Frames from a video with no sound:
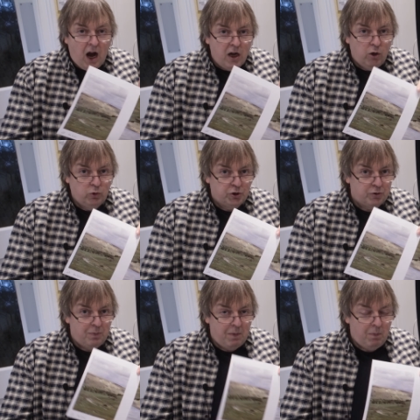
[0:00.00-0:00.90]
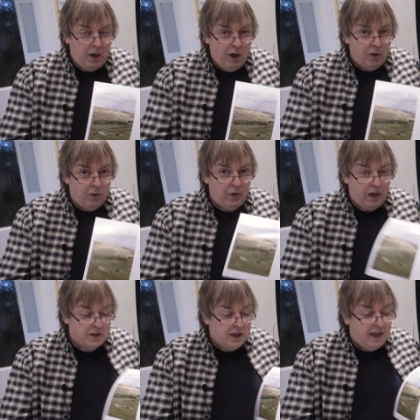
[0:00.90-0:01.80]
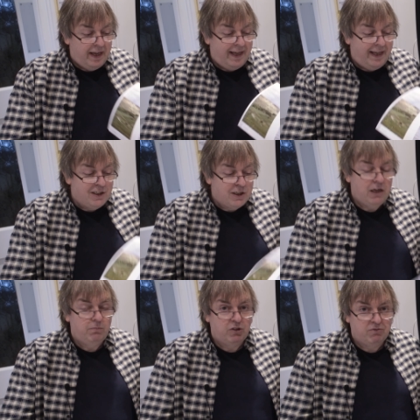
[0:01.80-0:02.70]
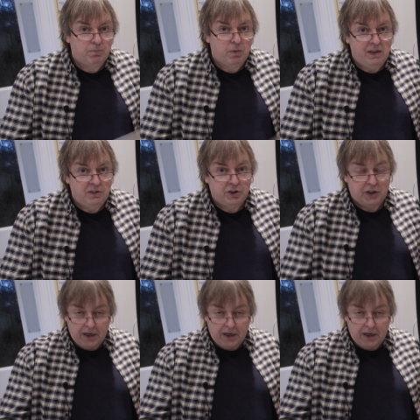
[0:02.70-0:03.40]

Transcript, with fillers: I always remember that in terms of prints,